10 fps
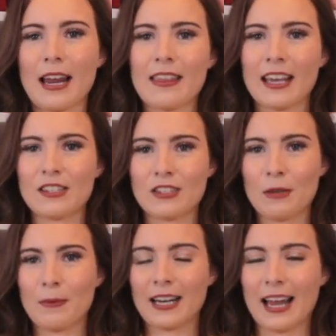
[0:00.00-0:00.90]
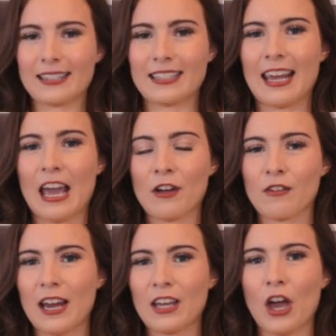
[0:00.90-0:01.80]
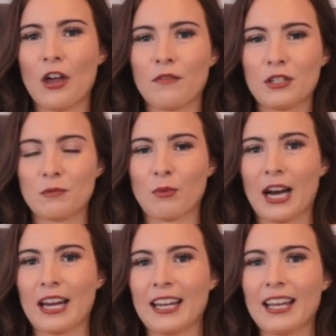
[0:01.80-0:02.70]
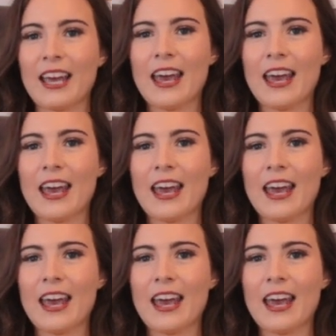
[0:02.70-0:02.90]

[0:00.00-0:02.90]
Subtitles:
I think it's super classy, a great coat for spring.